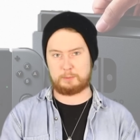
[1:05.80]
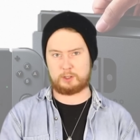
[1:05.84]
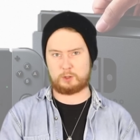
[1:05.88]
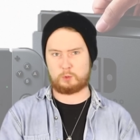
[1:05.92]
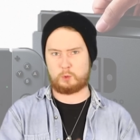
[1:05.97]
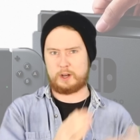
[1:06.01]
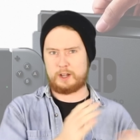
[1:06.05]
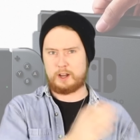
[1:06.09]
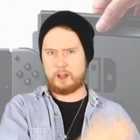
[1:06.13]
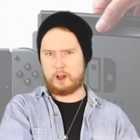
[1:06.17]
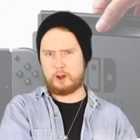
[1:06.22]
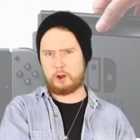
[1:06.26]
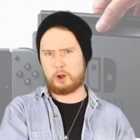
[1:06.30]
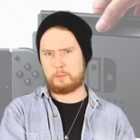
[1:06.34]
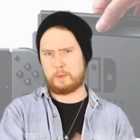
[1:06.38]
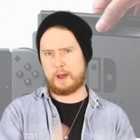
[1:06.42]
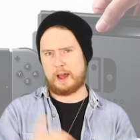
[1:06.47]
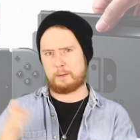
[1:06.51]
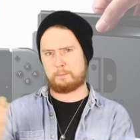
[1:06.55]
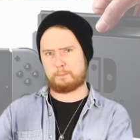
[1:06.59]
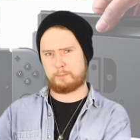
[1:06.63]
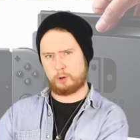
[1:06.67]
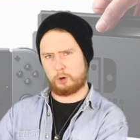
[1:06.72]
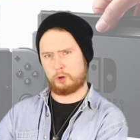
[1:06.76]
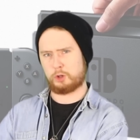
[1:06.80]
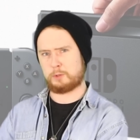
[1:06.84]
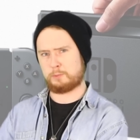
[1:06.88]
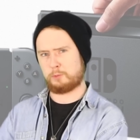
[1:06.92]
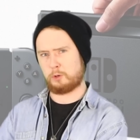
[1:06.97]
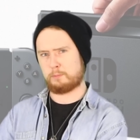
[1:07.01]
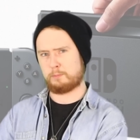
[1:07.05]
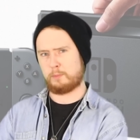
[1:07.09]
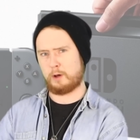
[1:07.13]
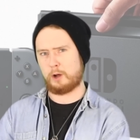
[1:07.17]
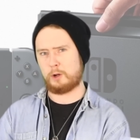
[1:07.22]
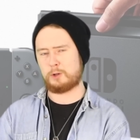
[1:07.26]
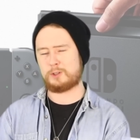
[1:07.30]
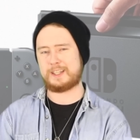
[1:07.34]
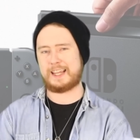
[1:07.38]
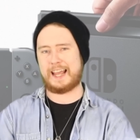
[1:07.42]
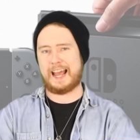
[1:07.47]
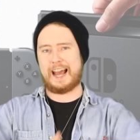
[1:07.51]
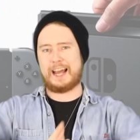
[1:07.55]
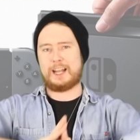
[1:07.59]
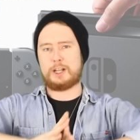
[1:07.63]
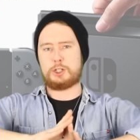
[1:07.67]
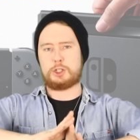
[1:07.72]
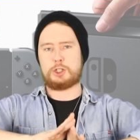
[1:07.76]
between home and portable modes
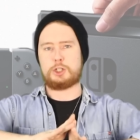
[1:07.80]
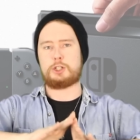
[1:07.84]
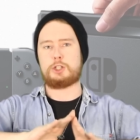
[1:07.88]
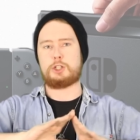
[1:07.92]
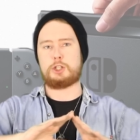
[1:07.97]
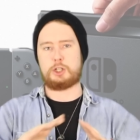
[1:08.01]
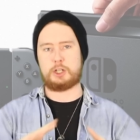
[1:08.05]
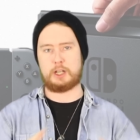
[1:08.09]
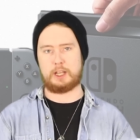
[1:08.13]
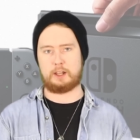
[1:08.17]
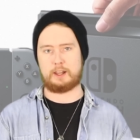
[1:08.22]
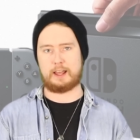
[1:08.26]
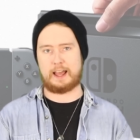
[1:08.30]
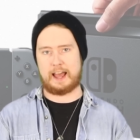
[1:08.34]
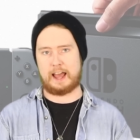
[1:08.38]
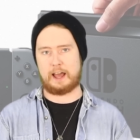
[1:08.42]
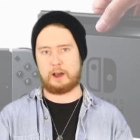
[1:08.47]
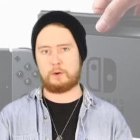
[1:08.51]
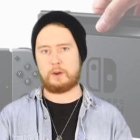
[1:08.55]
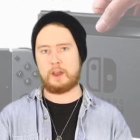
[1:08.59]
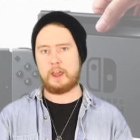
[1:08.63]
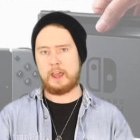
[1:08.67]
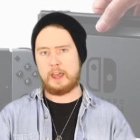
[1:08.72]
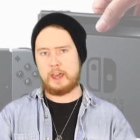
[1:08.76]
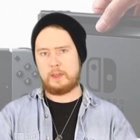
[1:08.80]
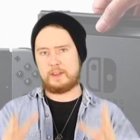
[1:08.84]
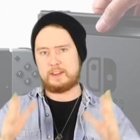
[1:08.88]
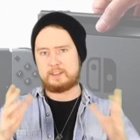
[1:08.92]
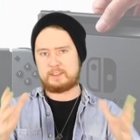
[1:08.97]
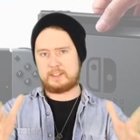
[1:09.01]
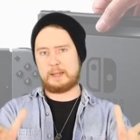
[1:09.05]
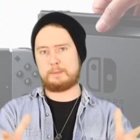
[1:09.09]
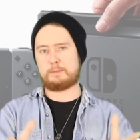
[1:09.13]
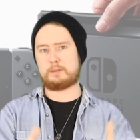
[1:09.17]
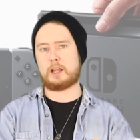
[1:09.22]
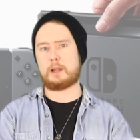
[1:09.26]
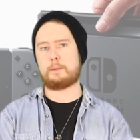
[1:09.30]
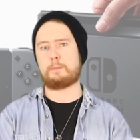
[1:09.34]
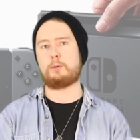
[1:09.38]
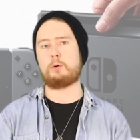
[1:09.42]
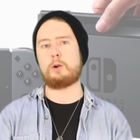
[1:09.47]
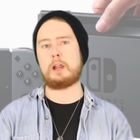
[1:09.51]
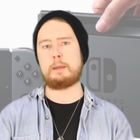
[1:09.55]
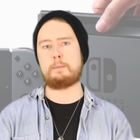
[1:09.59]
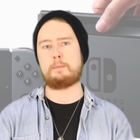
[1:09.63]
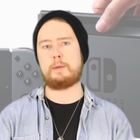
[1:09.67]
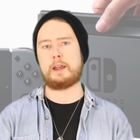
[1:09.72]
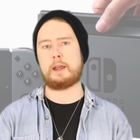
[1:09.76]
can just chill out. This seems like a
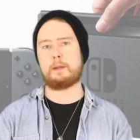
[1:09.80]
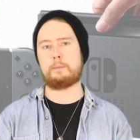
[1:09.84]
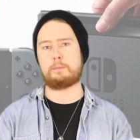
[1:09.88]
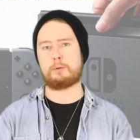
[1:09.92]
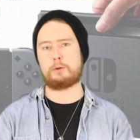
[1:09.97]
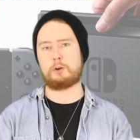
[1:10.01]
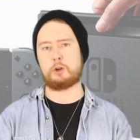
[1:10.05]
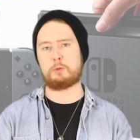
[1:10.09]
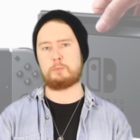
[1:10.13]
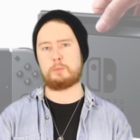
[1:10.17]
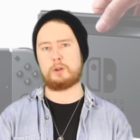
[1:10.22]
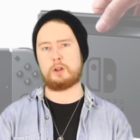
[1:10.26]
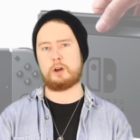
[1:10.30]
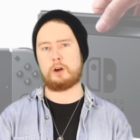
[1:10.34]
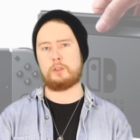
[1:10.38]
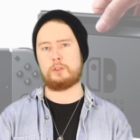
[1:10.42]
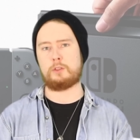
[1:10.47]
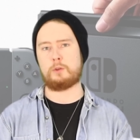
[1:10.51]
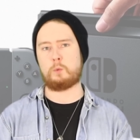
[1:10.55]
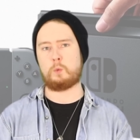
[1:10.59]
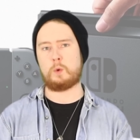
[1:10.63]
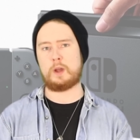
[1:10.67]
pretty big improvement on the